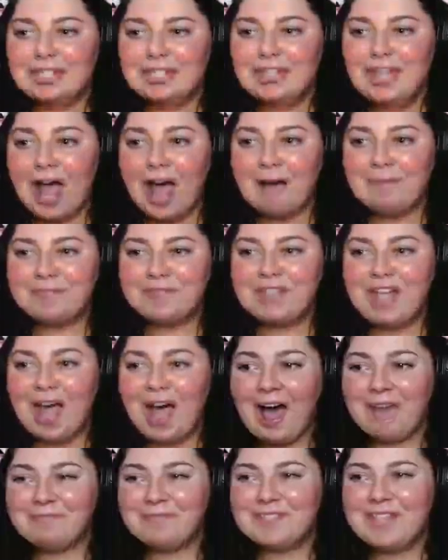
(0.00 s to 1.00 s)
Stop,
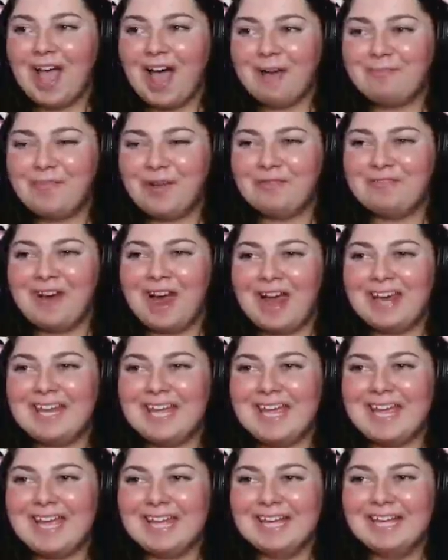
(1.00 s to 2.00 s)
stop, stop
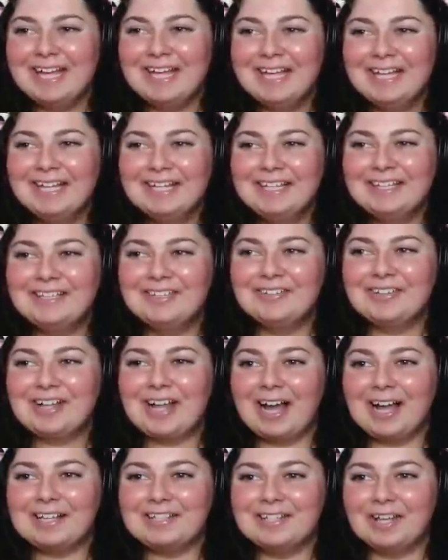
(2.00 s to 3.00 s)
already! You
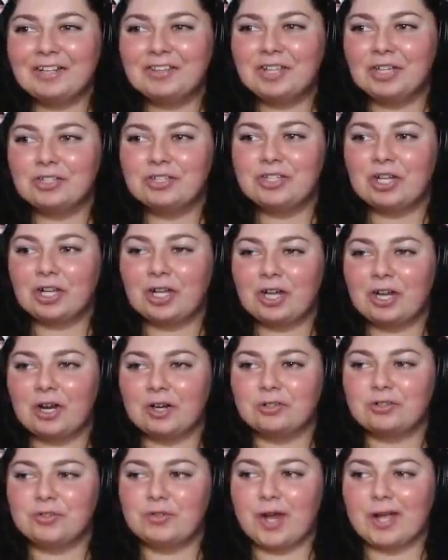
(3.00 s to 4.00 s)
guys not the chicken airstrike
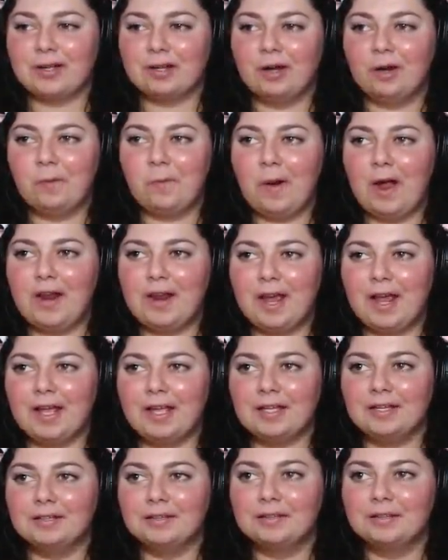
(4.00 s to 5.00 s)
our strike
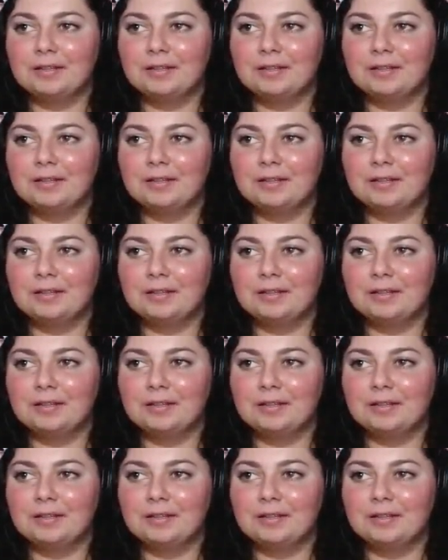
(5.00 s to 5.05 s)
already.